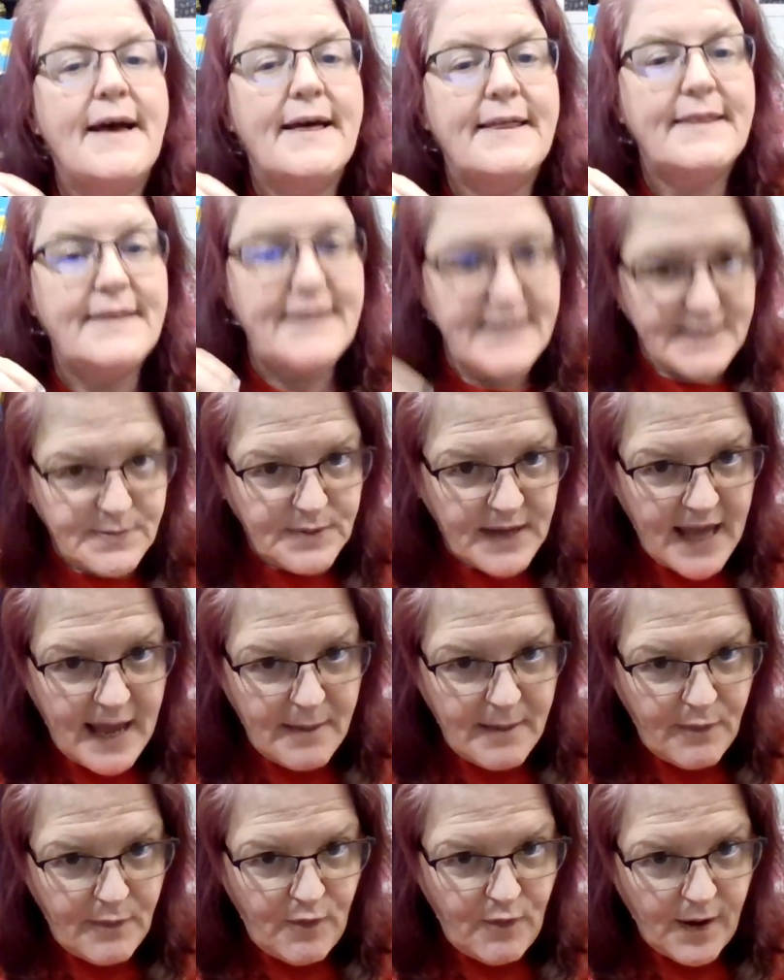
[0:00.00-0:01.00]
This one
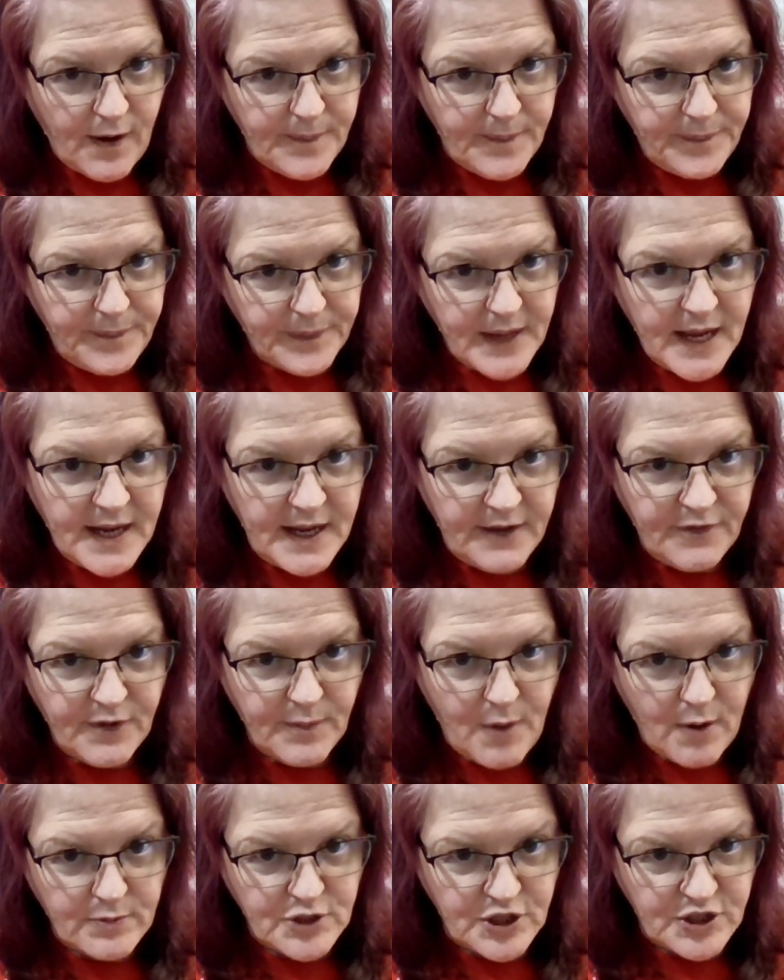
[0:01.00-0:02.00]
came before any
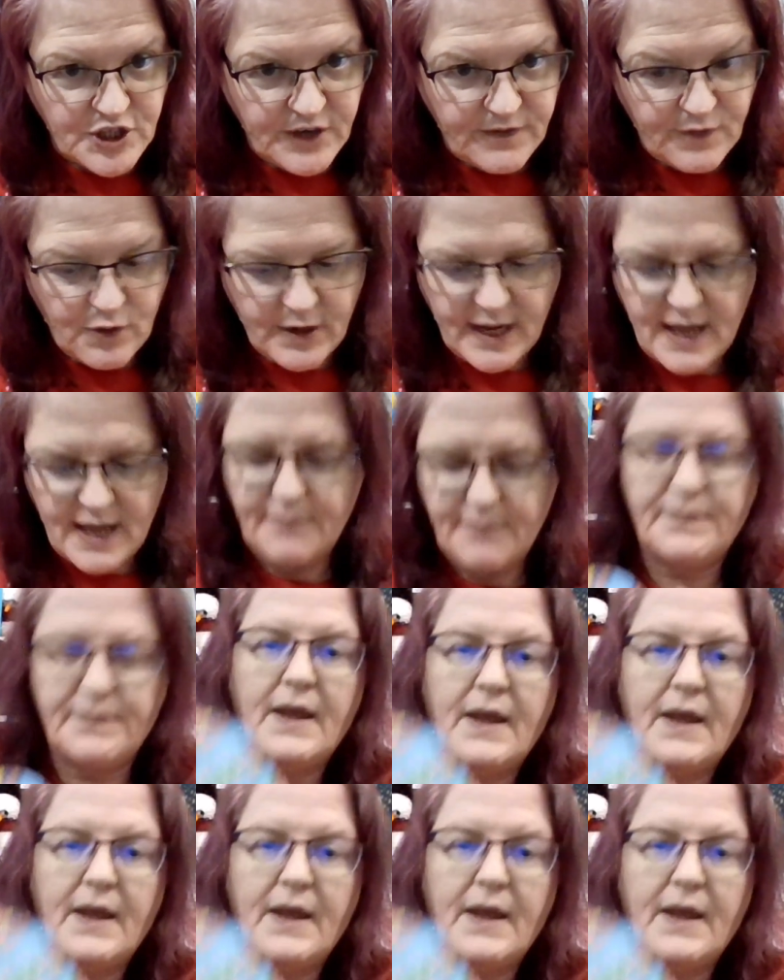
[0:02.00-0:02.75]
from Armchair Chef Lori came.